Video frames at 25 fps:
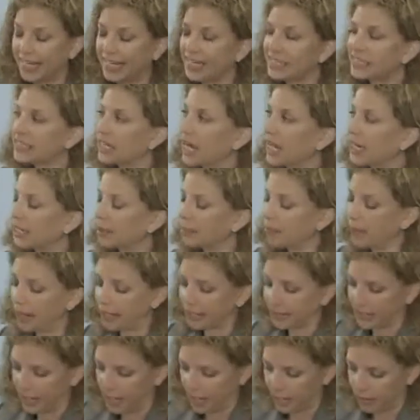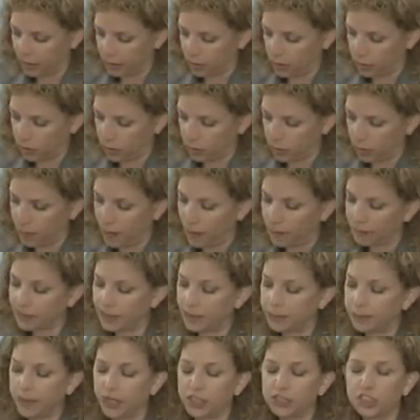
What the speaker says: In gutting Medicaid, the Republican